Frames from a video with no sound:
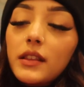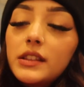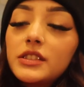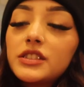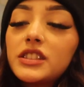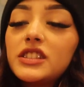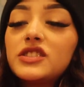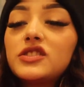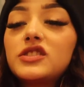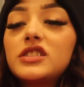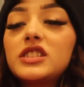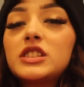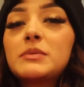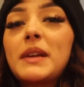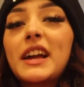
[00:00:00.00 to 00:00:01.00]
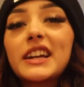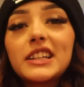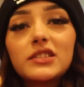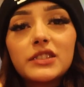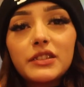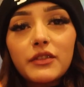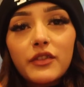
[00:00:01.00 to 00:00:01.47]
Little Caesars is
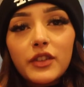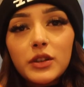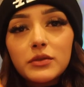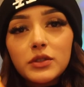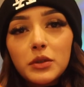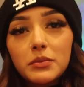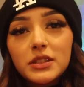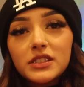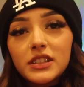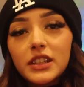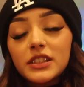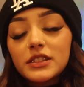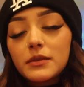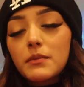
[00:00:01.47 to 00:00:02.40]
smack, I don't give a fuck what nobody says.